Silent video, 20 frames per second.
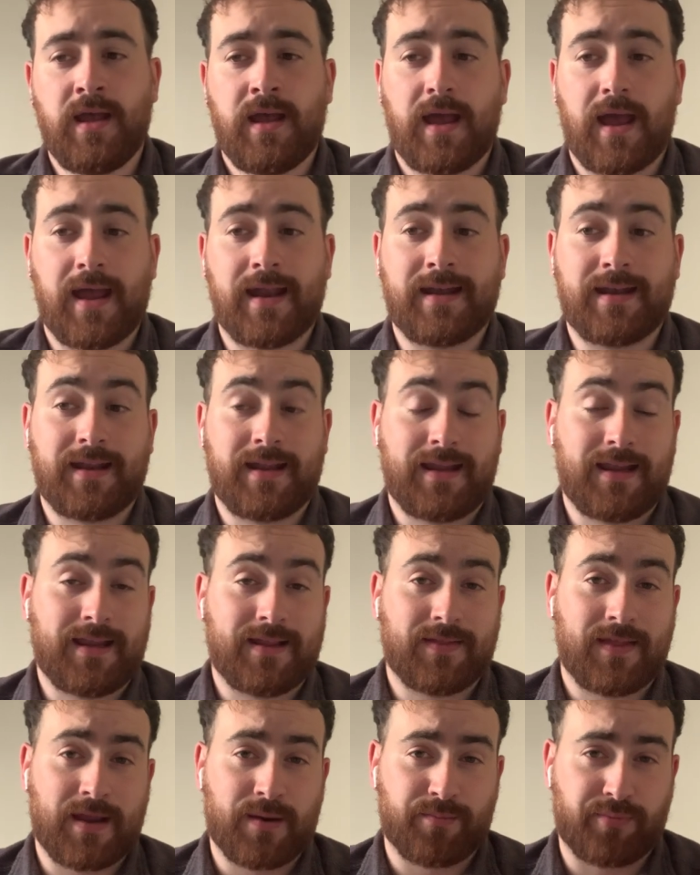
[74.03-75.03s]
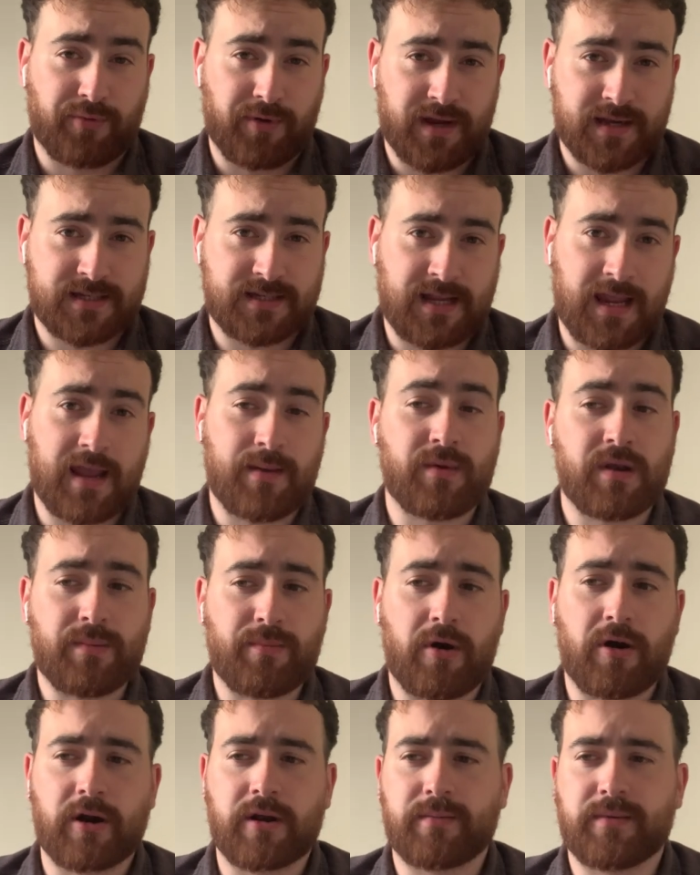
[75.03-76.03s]
and they embraced him and
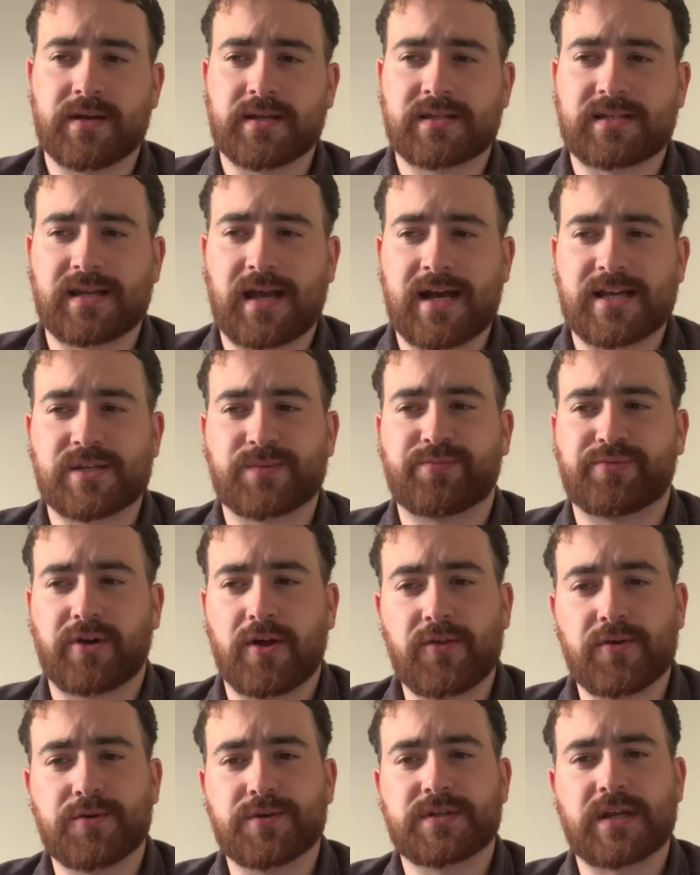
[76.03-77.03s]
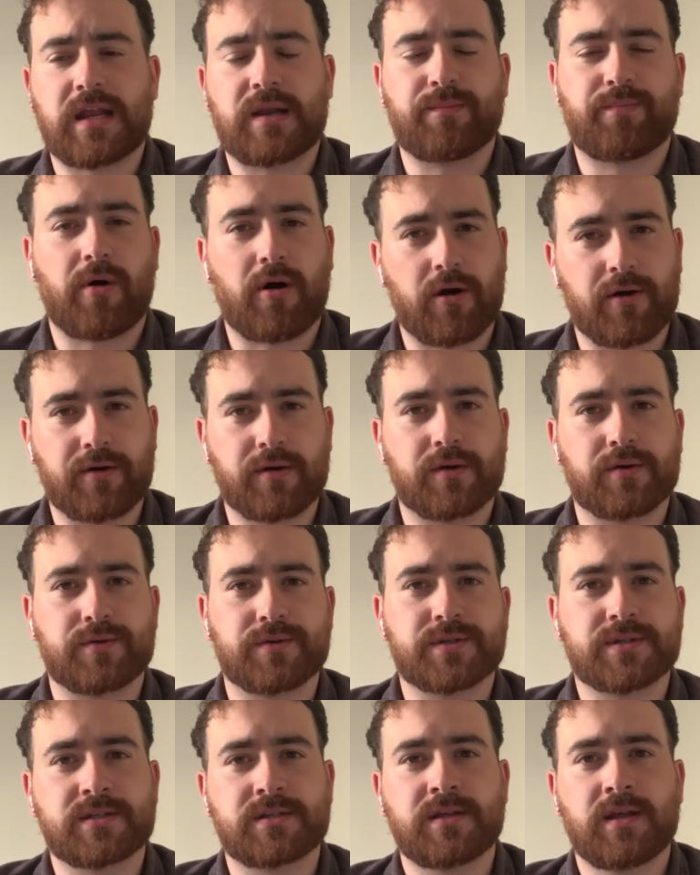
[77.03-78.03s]
Barnabas as brothers and
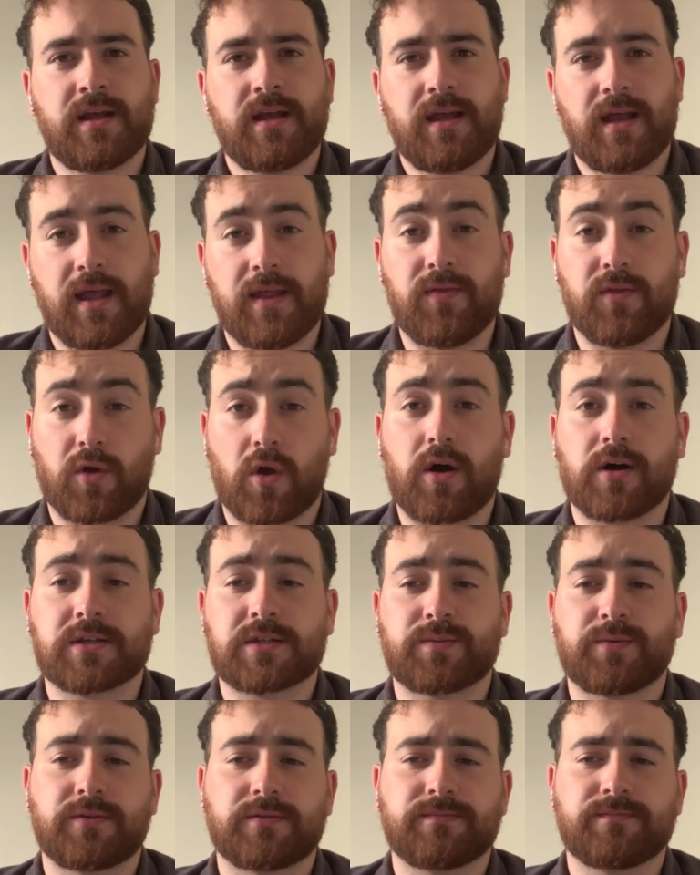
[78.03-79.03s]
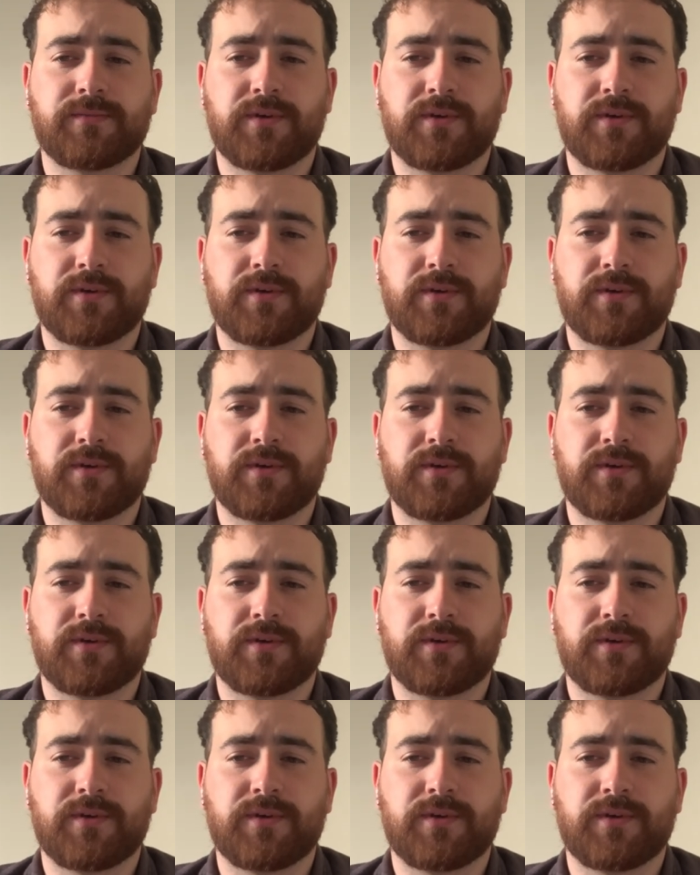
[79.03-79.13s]
partners in the gospel.